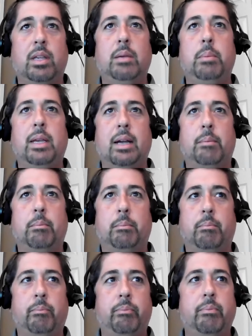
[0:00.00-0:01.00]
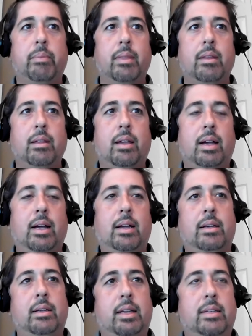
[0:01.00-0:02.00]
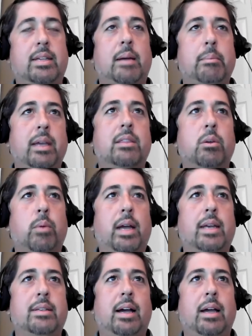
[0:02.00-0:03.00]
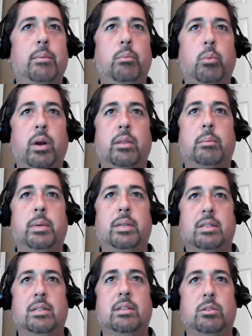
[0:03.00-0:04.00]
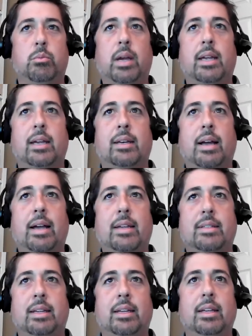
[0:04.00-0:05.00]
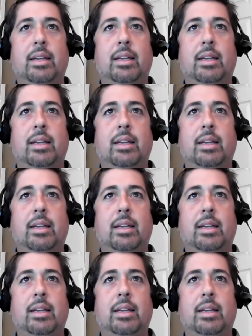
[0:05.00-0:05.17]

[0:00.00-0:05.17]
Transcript: really become, it's coming at the right time where the business is recognizing